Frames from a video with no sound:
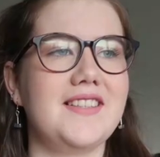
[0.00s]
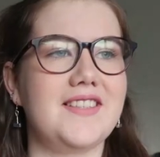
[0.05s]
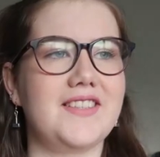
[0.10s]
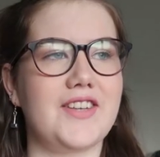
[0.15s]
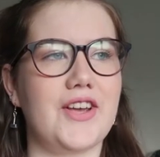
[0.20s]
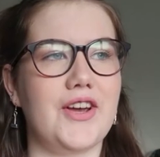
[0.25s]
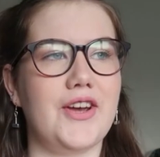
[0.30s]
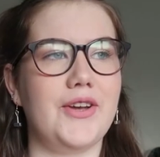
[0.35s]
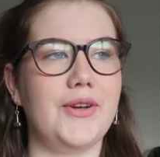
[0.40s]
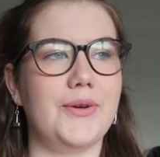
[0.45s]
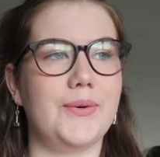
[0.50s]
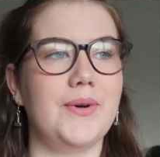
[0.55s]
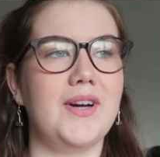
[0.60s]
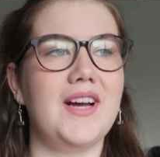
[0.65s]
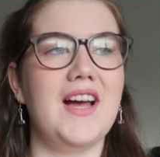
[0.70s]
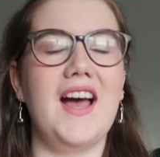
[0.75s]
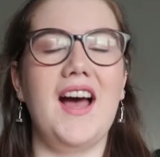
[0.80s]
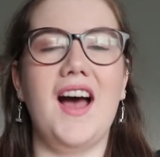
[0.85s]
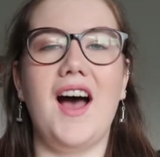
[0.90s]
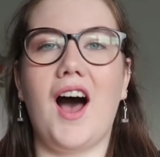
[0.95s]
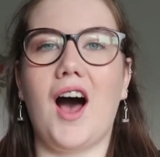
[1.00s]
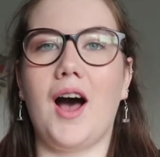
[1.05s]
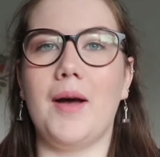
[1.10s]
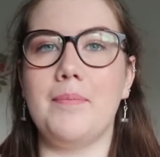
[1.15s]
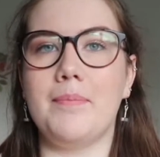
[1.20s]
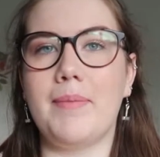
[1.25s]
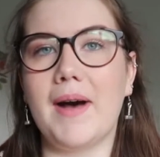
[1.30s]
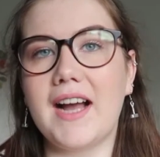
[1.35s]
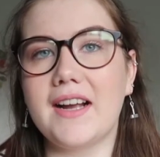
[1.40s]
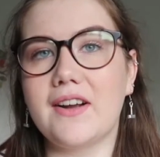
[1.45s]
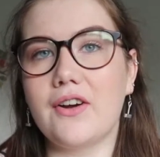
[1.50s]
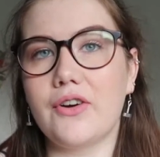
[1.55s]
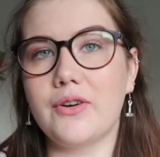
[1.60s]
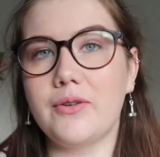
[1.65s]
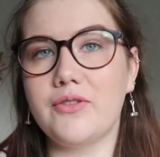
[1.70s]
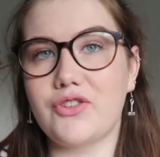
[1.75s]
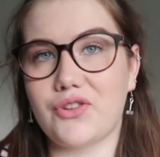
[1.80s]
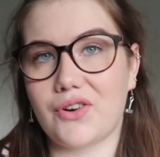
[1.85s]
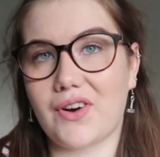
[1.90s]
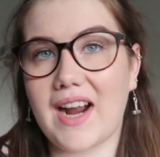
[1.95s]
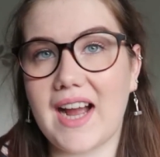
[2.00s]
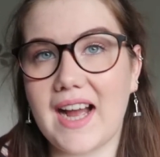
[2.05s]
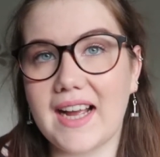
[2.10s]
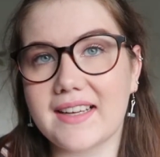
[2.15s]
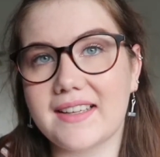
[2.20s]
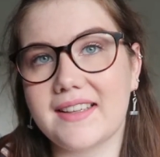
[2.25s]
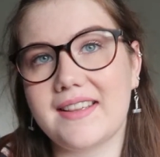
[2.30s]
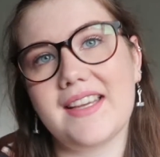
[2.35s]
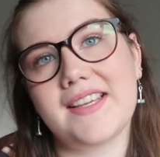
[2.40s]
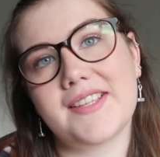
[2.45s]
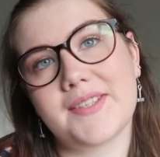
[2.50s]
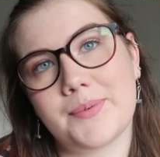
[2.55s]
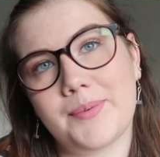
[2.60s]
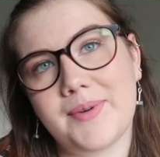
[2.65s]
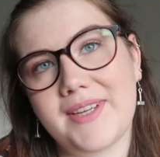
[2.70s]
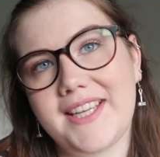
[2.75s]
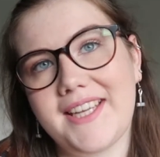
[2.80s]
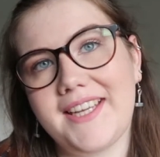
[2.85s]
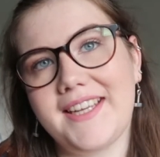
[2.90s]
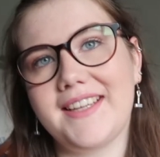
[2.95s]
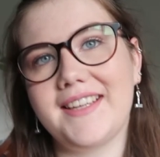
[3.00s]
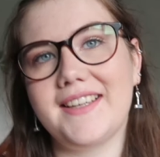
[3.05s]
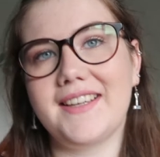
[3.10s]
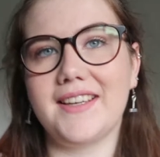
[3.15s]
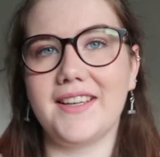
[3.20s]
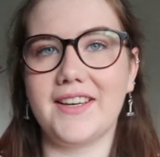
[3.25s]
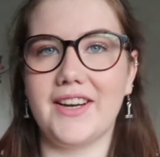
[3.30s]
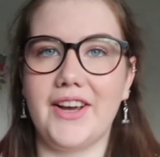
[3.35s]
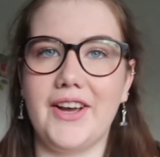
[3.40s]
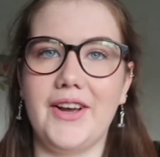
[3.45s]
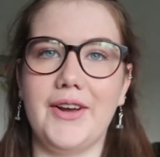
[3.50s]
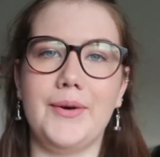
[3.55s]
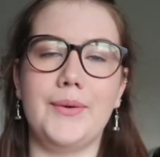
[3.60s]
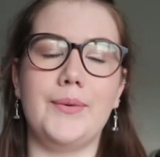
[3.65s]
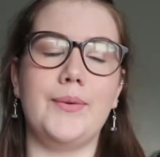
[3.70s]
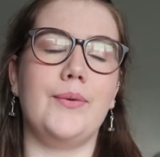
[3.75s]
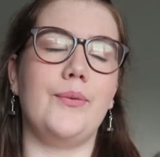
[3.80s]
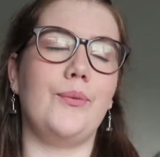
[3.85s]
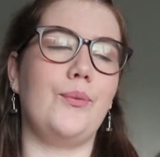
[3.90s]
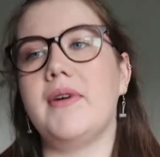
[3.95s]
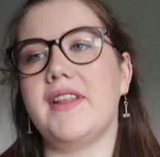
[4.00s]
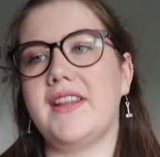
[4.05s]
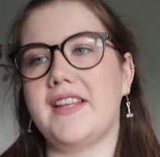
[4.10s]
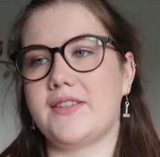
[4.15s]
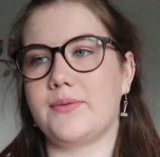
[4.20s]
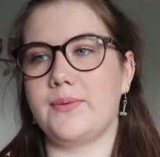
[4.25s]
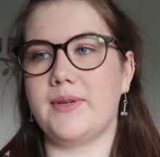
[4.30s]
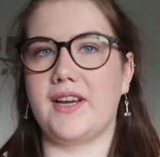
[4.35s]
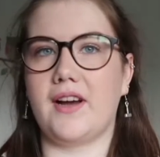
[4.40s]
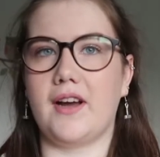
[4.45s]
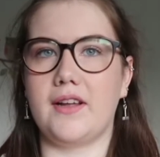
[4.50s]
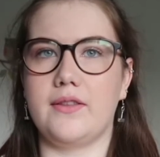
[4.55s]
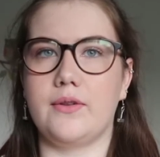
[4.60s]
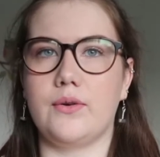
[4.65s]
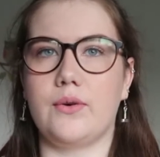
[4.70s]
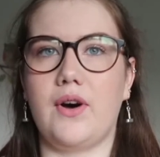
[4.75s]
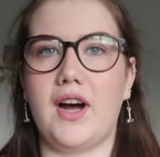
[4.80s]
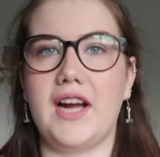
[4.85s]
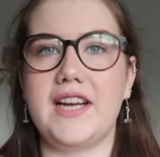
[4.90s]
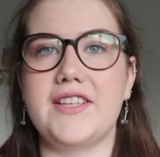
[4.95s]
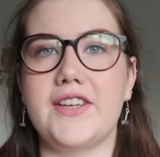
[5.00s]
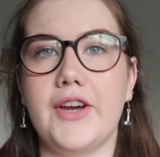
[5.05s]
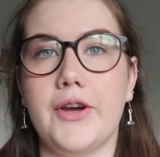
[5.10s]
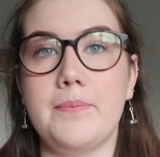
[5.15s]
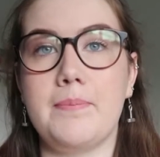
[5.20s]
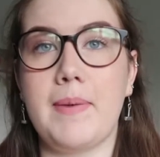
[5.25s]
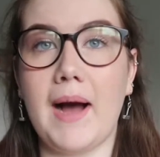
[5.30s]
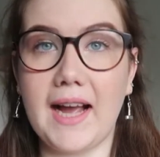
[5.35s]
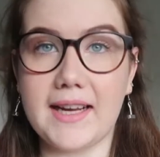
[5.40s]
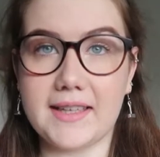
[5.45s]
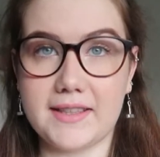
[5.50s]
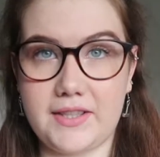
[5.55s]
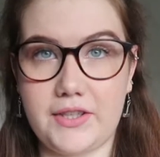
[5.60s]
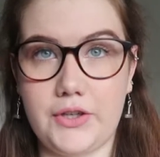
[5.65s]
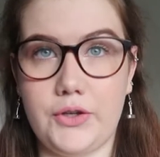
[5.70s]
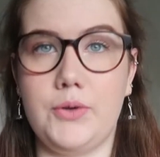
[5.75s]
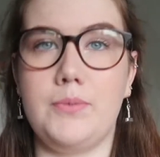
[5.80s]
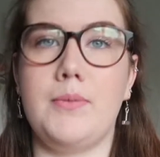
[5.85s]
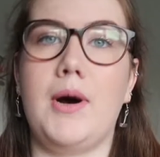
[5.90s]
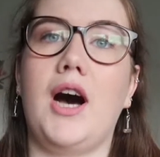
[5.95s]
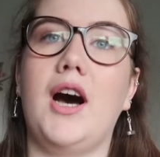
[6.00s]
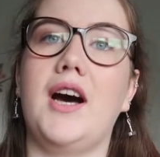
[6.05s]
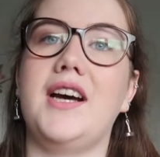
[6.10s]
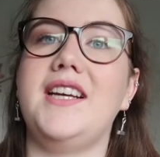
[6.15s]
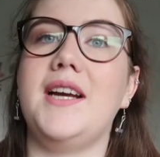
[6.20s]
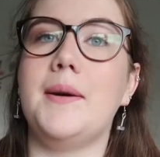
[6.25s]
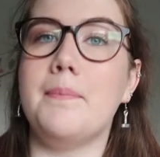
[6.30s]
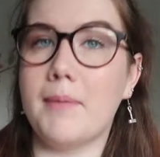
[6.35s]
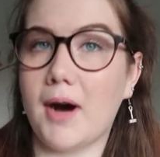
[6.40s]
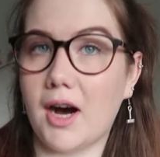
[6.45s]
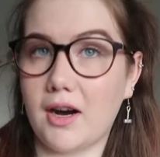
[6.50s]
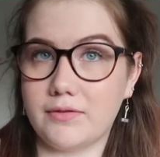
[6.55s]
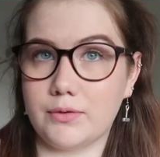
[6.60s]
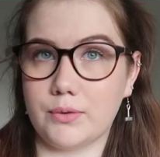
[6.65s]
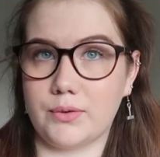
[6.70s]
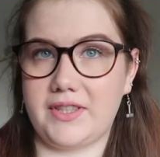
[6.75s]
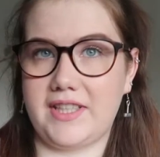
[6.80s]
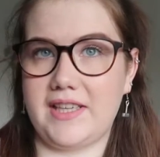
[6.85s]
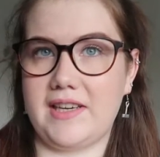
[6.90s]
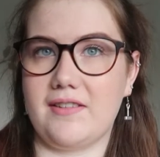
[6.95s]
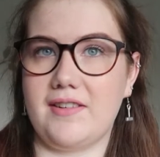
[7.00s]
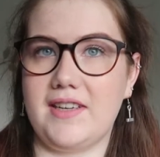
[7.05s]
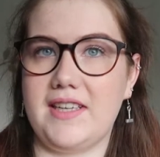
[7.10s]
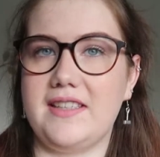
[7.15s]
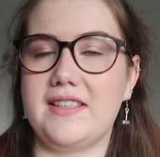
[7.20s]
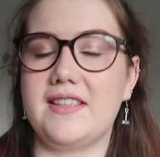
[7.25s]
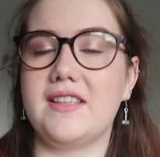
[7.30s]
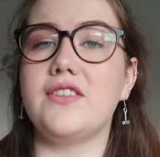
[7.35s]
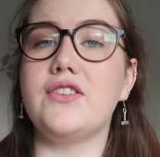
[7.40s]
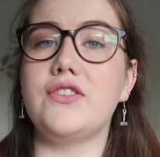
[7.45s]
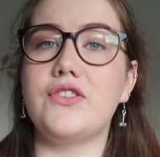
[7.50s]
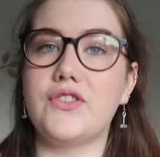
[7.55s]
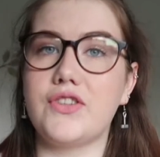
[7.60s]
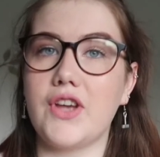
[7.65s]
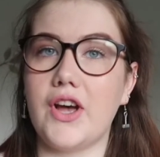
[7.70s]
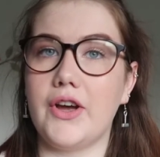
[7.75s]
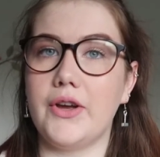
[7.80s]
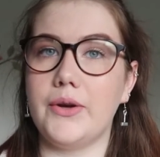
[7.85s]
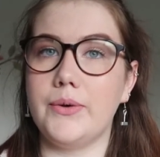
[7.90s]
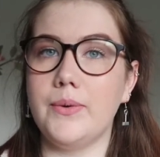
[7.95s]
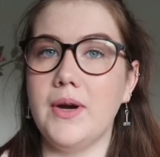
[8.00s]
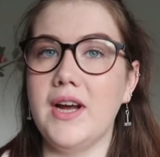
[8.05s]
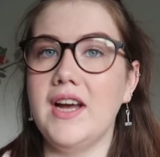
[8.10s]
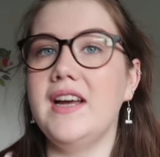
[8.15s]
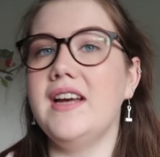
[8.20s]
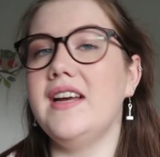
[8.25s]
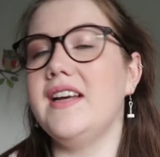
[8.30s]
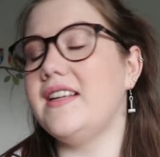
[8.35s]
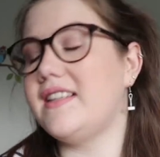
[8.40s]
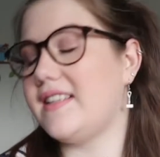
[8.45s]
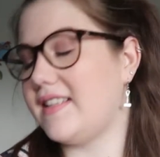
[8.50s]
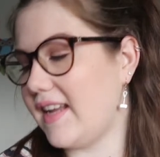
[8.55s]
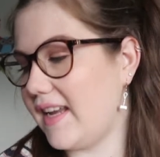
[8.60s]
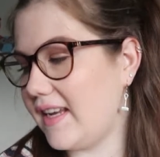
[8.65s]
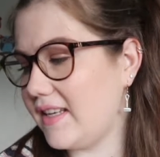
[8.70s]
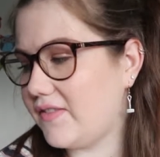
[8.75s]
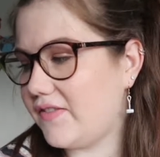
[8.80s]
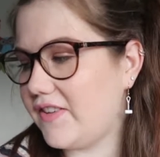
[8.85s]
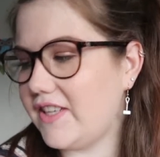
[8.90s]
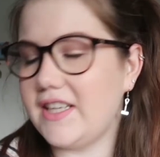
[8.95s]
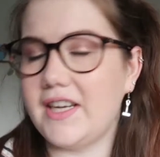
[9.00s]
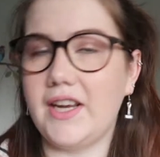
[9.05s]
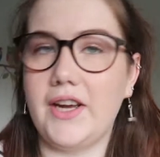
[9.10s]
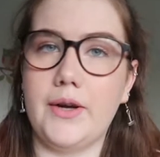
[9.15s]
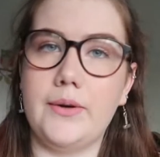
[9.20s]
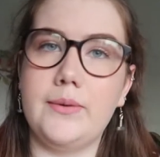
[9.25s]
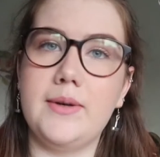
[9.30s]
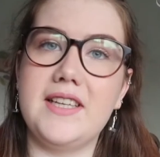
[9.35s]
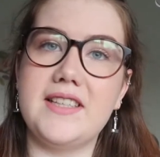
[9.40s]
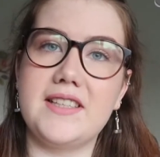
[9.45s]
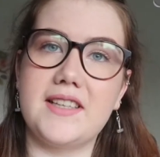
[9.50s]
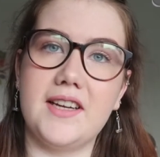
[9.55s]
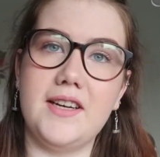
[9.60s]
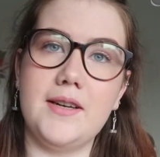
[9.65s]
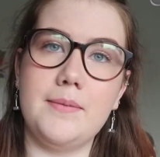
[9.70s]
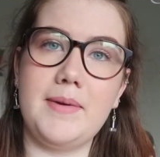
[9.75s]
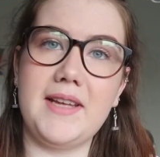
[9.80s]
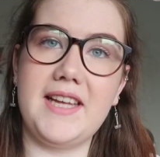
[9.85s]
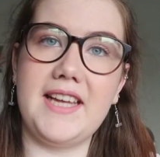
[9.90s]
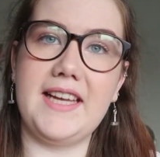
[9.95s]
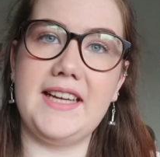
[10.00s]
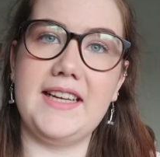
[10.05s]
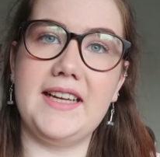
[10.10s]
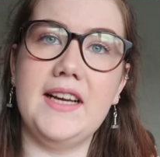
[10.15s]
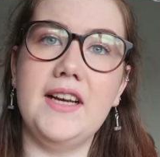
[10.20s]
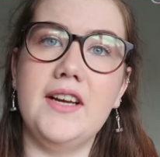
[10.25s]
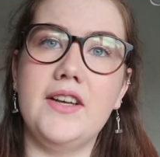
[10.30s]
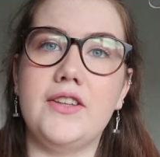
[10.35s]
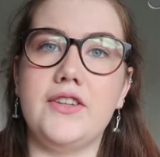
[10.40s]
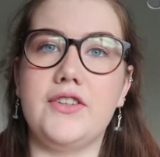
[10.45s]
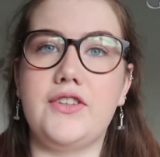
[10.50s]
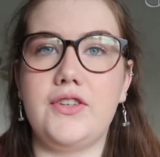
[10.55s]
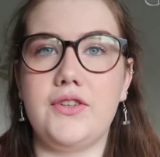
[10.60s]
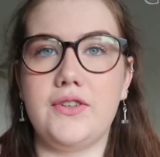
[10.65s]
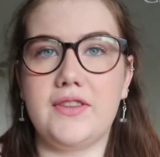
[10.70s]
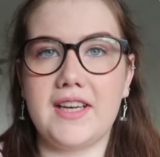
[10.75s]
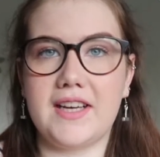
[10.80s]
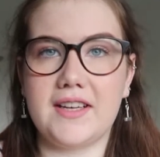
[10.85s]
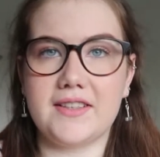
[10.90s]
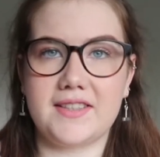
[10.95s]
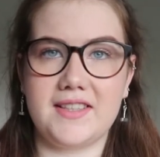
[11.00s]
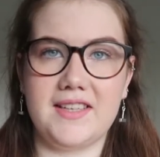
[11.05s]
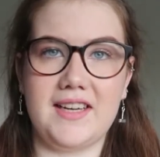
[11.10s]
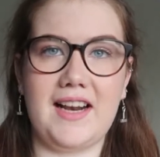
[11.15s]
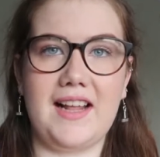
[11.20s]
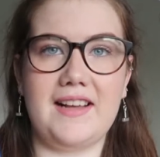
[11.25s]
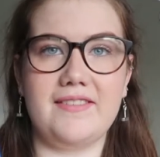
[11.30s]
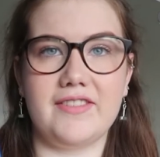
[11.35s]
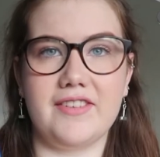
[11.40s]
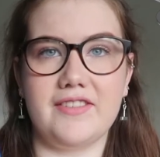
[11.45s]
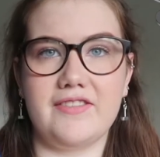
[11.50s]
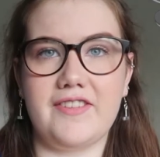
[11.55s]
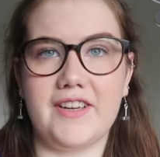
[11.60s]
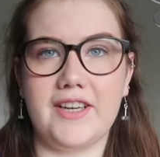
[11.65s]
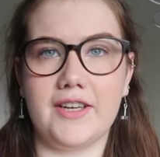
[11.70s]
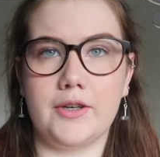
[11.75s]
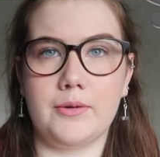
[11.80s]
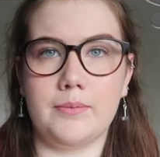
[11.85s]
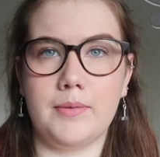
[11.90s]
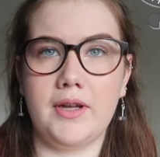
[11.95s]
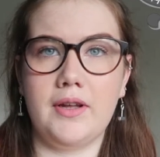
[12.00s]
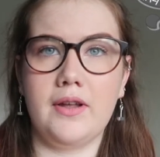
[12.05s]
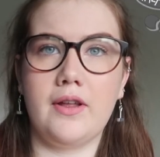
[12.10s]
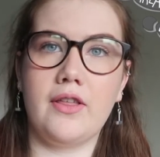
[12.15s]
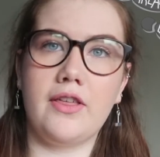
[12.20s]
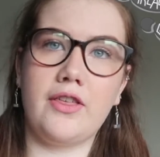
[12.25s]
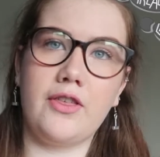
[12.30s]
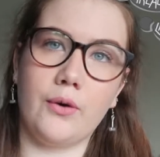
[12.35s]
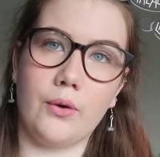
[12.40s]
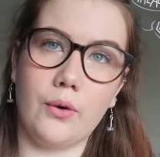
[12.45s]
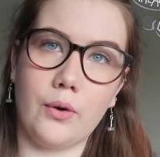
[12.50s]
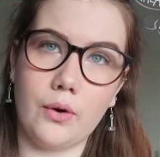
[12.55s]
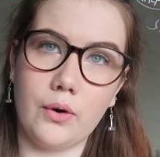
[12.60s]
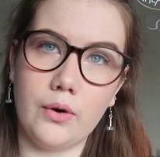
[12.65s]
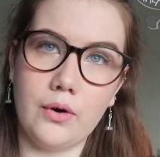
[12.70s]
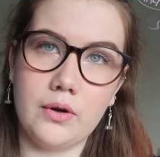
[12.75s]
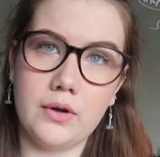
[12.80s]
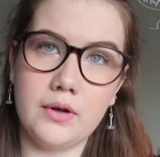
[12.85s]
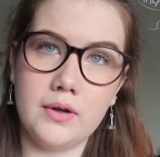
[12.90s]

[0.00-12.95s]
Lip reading: So I'm back on track this week, you know, but this week I thought I'd go back to my Marvel series. So today's video is going to be the 2011 film Thor.